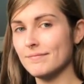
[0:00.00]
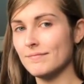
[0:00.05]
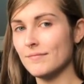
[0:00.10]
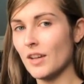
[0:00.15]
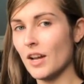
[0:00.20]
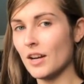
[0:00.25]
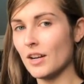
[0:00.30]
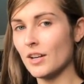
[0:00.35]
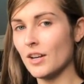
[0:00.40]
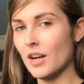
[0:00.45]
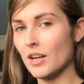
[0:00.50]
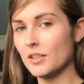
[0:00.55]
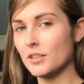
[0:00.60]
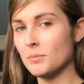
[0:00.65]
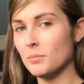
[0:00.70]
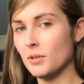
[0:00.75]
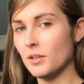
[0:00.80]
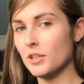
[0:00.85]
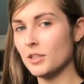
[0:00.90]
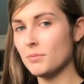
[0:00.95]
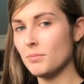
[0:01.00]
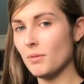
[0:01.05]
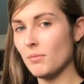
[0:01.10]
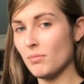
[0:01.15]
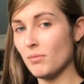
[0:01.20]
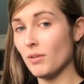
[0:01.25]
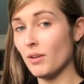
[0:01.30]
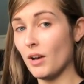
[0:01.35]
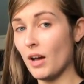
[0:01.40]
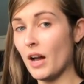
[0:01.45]
Not a knock to British
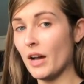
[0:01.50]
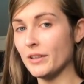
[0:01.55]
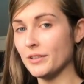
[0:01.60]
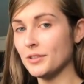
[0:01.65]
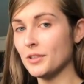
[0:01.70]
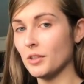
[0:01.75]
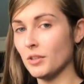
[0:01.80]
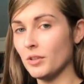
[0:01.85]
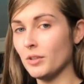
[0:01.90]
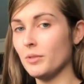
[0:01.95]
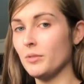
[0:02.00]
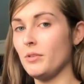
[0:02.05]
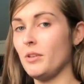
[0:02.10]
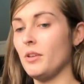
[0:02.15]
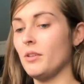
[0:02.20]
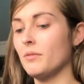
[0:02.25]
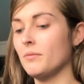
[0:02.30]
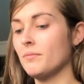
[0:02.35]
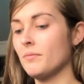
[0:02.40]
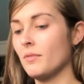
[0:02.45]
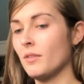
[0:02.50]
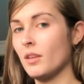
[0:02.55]
people, I salute you.